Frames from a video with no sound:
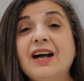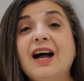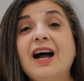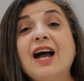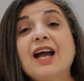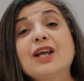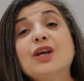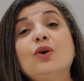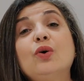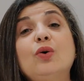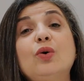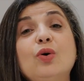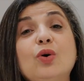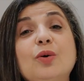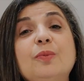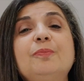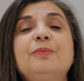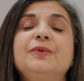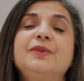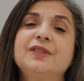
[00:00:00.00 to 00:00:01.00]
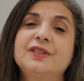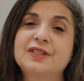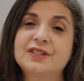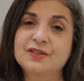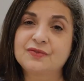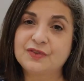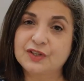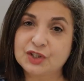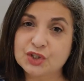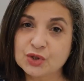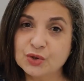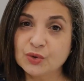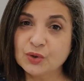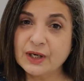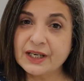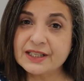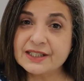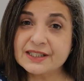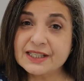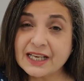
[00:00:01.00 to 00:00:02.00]
I hope this video
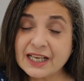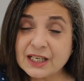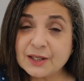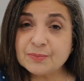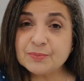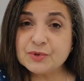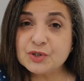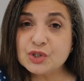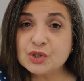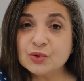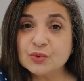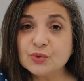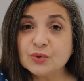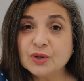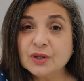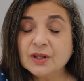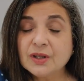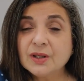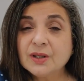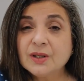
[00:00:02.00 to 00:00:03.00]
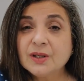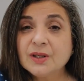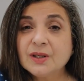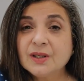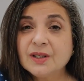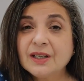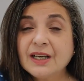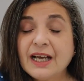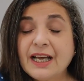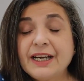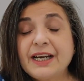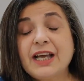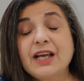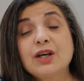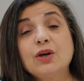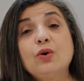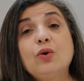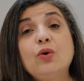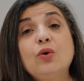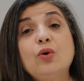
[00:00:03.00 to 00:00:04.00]
has helped you and I
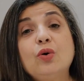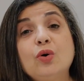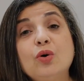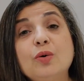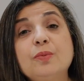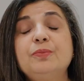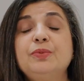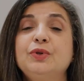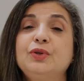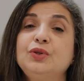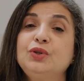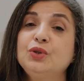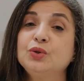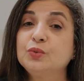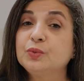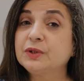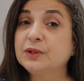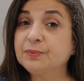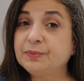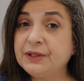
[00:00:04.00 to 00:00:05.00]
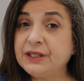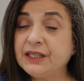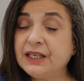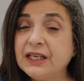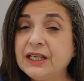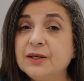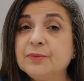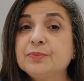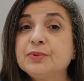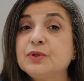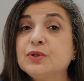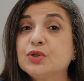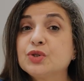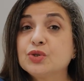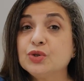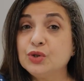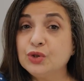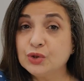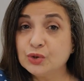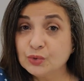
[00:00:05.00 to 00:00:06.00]
hope you will be able to
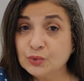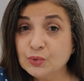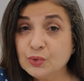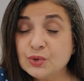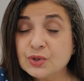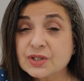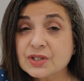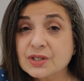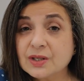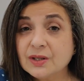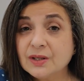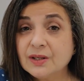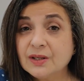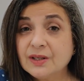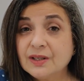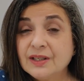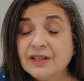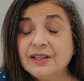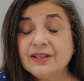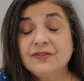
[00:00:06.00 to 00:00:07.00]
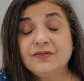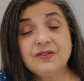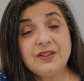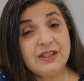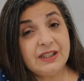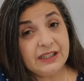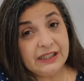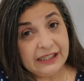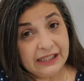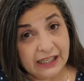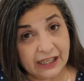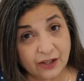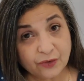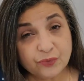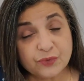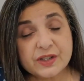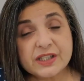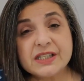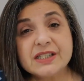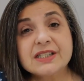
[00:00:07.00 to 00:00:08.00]
use the
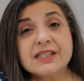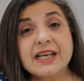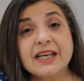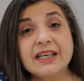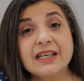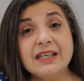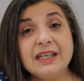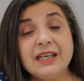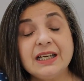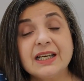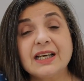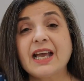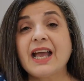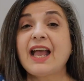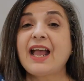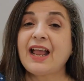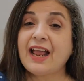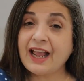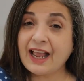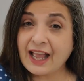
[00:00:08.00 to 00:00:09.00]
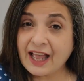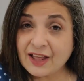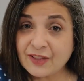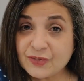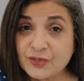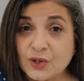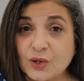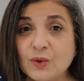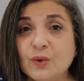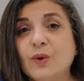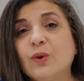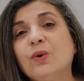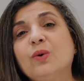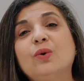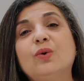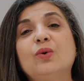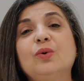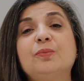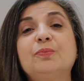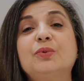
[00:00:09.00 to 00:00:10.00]
EFT technique and the
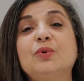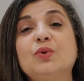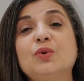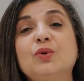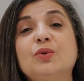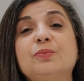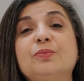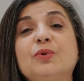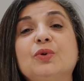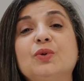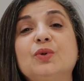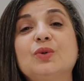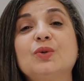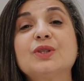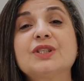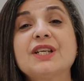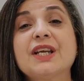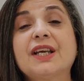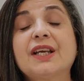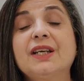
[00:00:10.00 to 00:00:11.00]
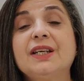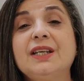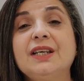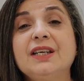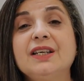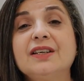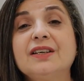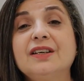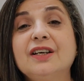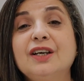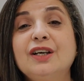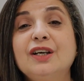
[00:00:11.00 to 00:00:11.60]
Ho'oponopono technique